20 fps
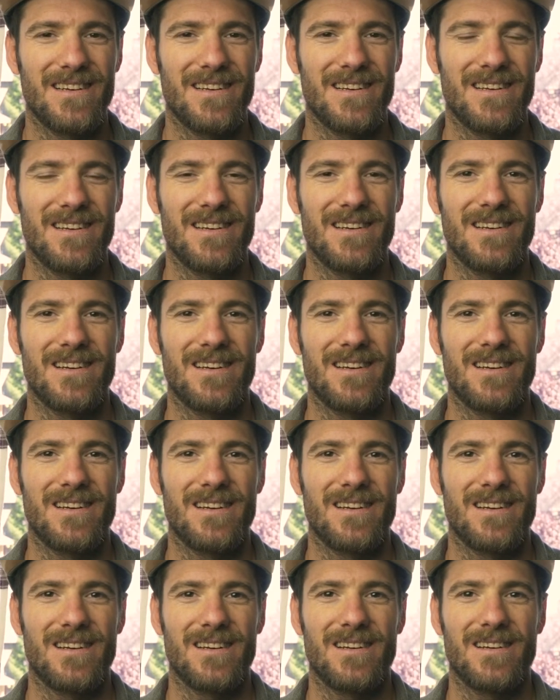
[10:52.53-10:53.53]

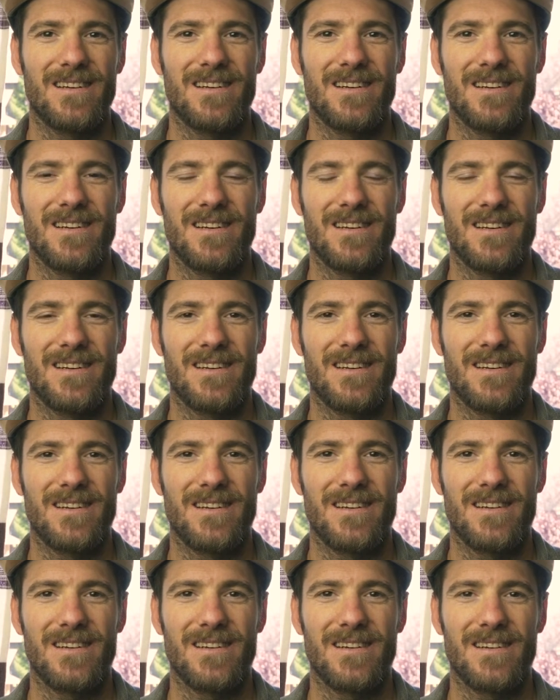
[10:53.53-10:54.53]

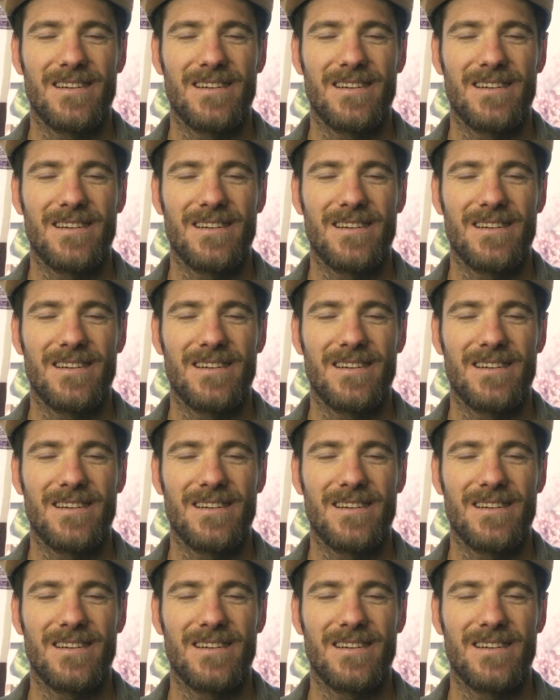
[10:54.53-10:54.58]
Nothing is said.